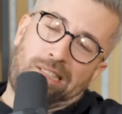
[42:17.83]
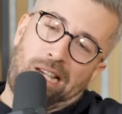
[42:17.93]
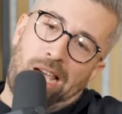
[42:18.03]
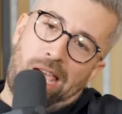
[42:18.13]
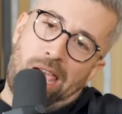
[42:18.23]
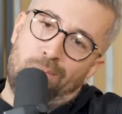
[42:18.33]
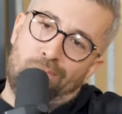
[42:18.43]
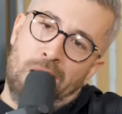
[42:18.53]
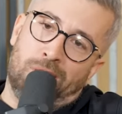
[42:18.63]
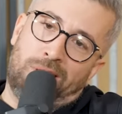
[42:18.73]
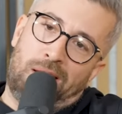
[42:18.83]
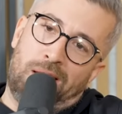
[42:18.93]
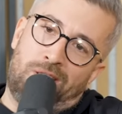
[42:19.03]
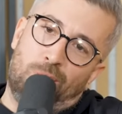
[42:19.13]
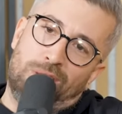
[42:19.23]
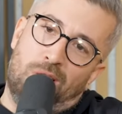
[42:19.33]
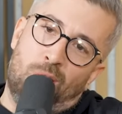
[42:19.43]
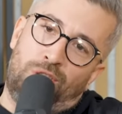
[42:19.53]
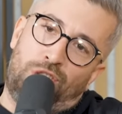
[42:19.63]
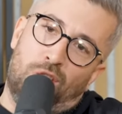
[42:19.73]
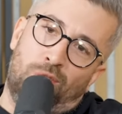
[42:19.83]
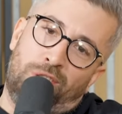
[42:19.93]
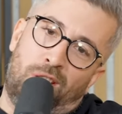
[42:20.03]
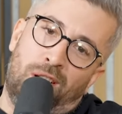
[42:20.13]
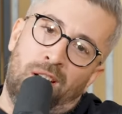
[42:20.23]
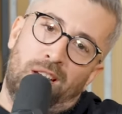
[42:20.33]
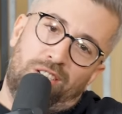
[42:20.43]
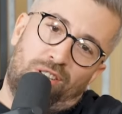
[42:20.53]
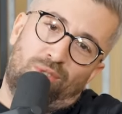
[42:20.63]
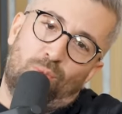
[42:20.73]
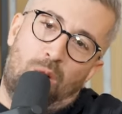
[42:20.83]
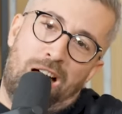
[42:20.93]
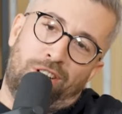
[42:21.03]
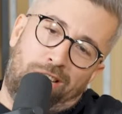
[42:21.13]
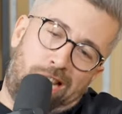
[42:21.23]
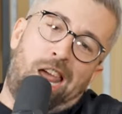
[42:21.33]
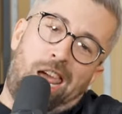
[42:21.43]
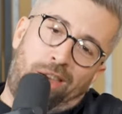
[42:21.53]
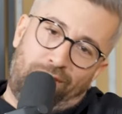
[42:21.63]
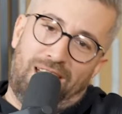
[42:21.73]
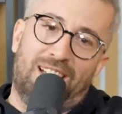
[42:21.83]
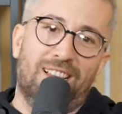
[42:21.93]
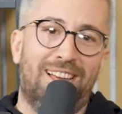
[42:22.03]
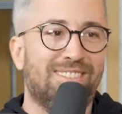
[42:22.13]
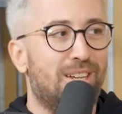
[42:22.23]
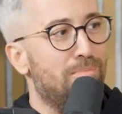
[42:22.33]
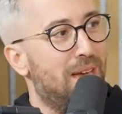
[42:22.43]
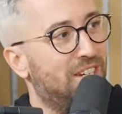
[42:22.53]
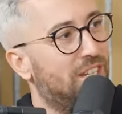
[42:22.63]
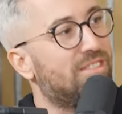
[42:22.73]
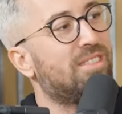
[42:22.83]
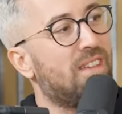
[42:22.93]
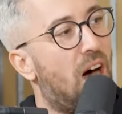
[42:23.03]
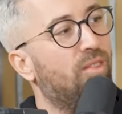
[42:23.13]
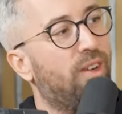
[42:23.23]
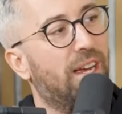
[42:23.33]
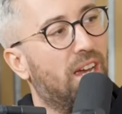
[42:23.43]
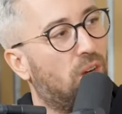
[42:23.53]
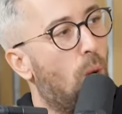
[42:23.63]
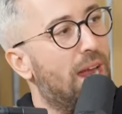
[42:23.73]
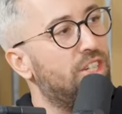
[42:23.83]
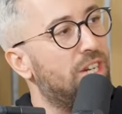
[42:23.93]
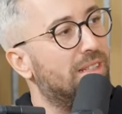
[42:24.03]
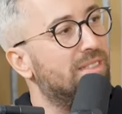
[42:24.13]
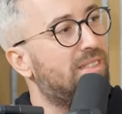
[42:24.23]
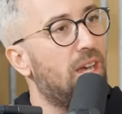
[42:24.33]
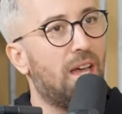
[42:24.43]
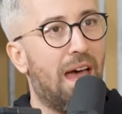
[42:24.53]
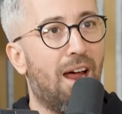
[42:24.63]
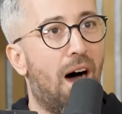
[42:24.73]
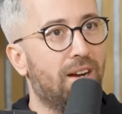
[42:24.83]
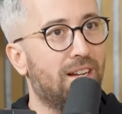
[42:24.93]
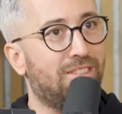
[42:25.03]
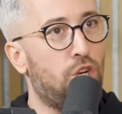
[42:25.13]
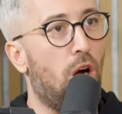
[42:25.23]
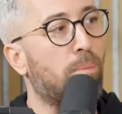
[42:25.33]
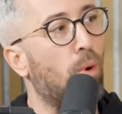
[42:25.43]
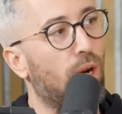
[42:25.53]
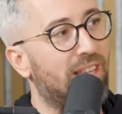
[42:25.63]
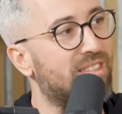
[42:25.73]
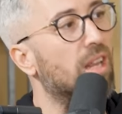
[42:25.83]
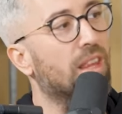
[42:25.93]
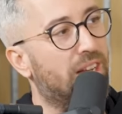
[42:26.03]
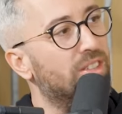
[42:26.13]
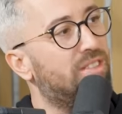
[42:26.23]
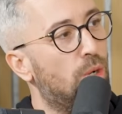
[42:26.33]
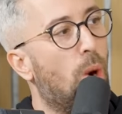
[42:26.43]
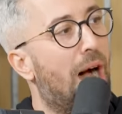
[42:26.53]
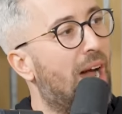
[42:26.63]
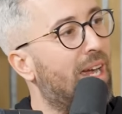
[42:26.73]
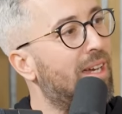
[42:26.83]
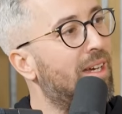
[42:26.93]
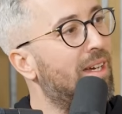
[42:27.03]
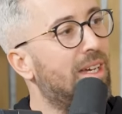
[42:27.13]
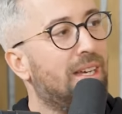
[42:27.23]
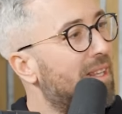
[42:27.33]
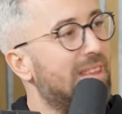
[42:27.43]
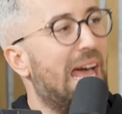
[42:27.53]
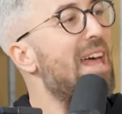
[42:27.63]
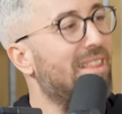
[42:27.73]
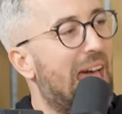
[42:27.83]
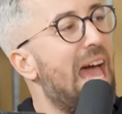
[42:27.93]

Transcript: seeing him melting into his own shoulder just watching and half giggling to midgets solving equations uh, on a chalkboard that's a little too high yeah that